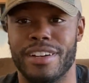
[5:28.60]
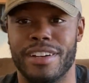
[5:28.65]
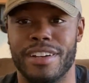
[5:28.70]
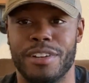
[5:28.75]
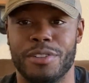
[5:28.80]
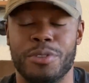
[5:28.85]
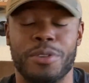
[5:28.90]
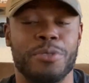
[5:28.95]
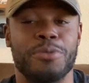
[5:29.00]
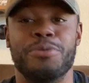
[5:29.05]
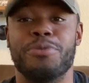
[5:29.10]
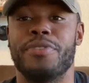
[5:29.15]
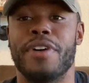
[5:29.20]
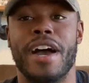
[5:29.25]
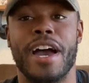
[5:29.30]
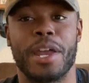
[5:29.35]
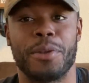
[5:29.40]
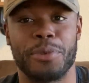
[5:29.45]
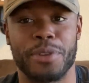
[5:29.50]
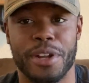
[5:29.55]
You can
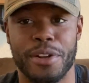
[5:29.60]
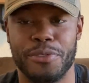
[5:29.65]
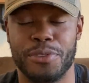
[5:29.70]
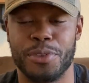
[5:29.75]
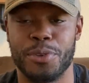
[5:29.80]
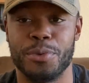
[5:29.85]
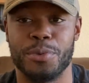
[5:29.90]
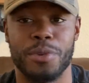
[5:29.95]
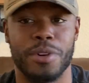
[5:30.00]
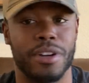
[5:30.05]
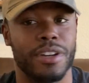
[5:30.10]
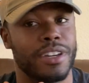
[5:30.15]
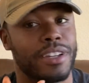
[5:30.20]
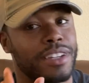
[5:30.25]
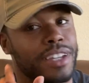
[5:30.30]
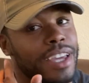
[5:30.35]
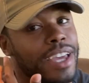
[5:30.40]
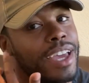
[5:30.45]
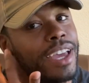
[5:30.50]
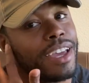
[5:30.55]
find whatever you want
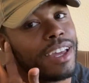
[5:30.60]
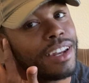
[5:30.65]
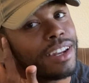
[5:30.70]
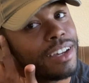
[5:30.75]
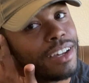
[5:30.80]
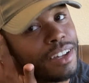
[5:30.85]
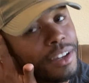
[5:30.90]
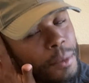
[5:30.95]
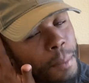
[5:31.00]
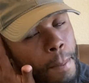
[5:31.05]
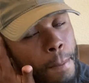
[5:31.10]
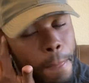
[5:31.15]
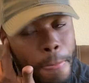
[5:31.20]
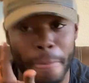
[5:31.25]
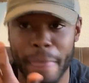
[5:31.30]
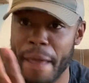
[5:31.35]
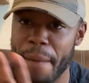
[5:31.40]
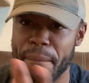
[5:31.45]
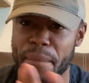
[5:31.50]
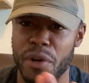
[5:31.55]
in
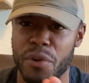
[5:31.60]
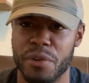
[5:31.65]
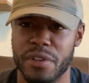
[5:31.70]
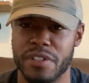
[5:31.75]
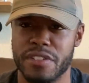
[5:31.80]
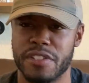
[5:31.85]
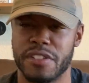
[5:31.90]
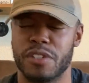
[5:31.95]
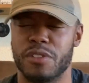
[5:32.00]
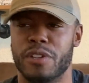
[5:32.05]
boas,